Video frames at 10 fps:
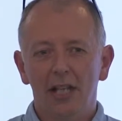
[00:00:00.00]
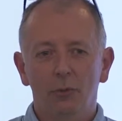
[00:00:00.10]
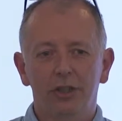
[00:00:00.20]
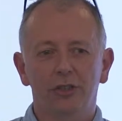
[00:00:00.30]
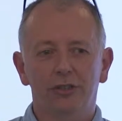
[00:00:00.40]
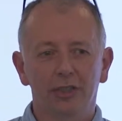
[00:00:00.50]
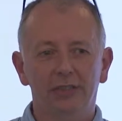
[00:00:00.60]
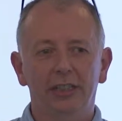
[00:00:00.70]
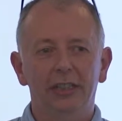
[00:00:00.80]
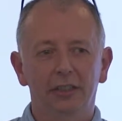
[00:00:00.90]
which is
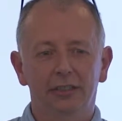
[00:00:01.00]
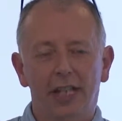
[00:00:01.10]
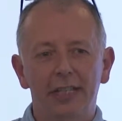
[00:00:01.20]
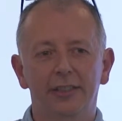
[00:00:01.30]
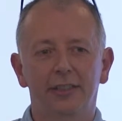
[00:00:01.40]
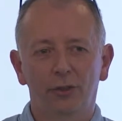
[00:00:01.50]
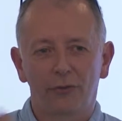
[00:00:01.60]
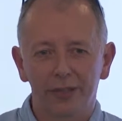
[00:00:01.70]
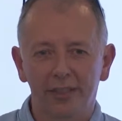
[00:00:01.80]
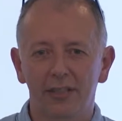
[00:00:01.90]
just a little taster
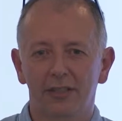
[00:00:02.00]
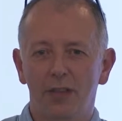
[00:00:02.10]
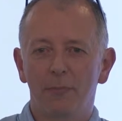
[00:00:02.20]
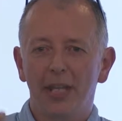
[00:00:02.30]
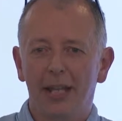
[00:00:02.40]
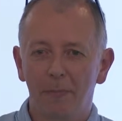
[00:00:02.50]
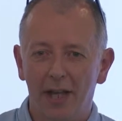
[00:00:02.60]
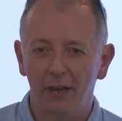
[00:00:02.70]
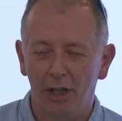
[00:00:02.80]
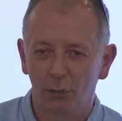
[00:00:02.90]
of the sense of it being
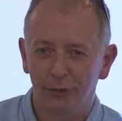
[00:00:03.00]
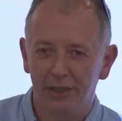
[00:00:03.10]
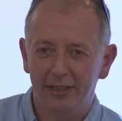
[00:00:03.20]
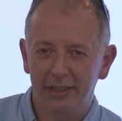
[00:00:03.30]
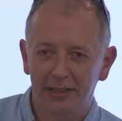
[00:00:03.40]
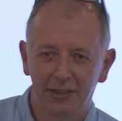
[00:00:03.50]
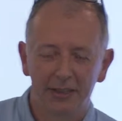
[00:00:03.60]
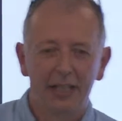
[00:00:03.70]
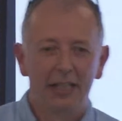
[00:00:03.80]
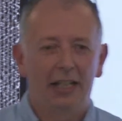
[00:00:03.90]
about the whole city and
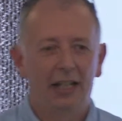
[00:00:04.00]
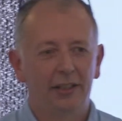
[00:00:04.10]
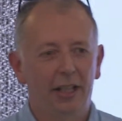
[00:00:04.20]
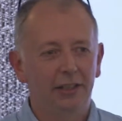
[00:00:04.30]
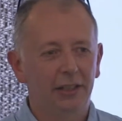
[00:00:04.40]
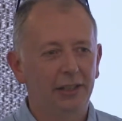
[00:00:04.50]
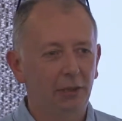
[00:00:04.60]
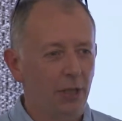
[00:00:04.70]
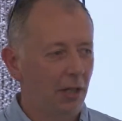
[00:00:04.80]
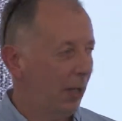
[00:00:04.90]
a little
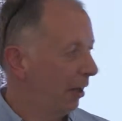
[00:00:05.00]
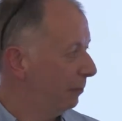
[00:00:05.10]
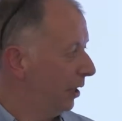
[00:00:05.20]
bit about the